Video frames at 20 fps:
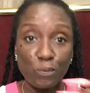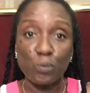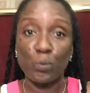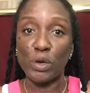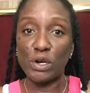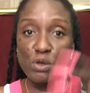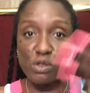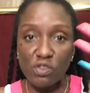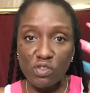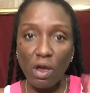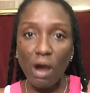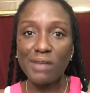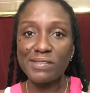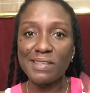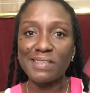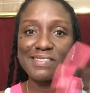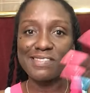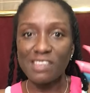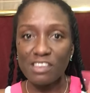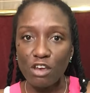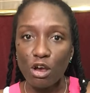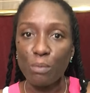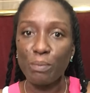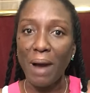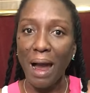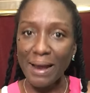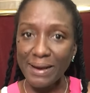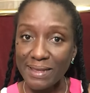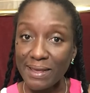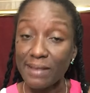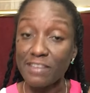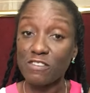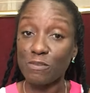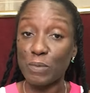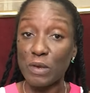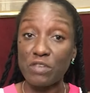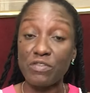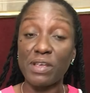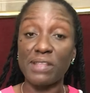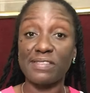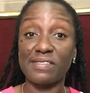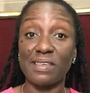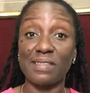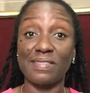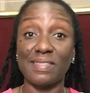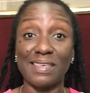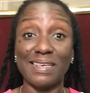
when you start to see your body experiencing